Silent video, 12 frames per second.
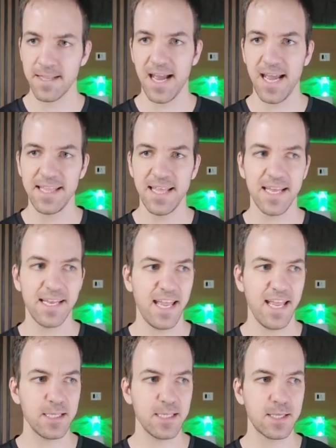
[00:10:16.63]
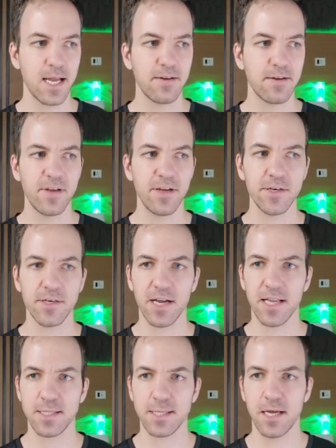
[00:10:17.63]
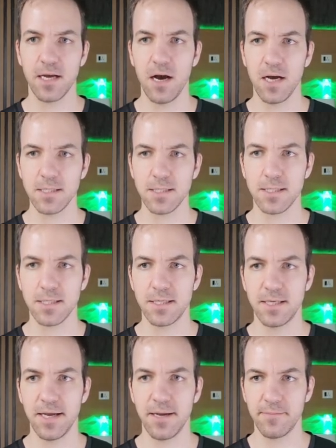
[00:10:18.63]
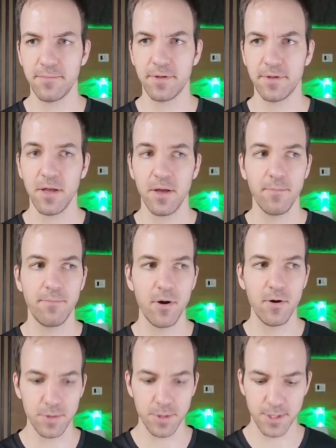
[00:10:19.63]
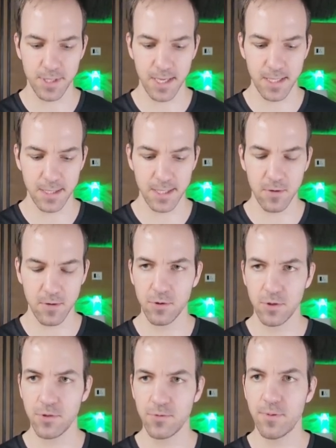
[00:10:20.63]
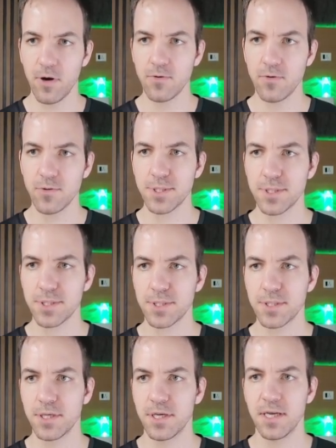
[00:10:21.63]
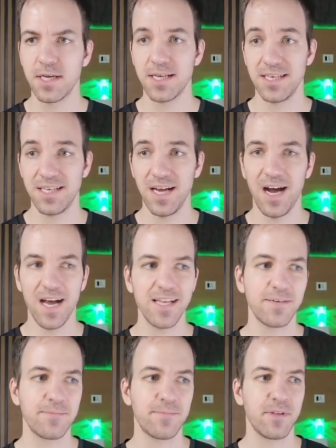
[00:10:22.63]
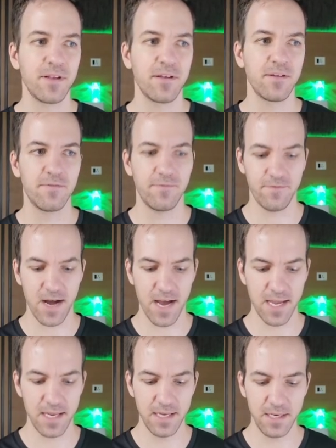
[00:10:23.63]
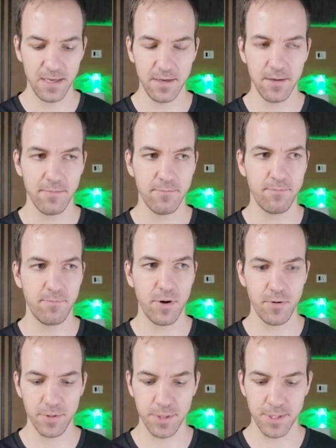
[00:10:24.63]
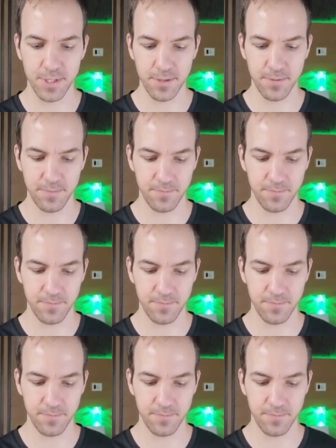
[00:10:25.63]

And then inside of here, I could say const temp post is equal to posts dot find post.